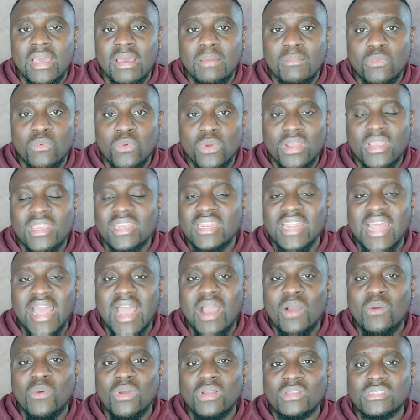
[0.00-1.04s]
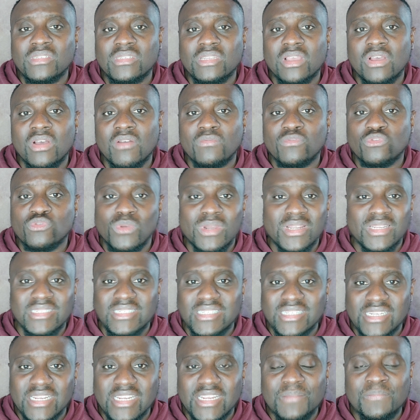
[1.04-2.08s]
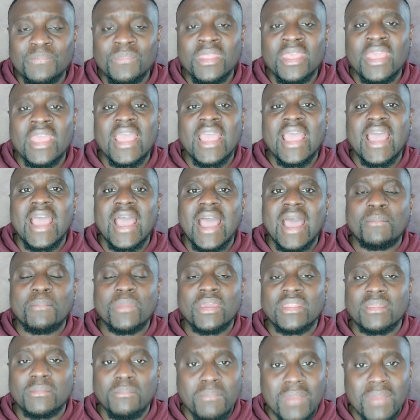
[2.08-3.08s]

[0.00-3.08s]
working hours of 20. I mean, the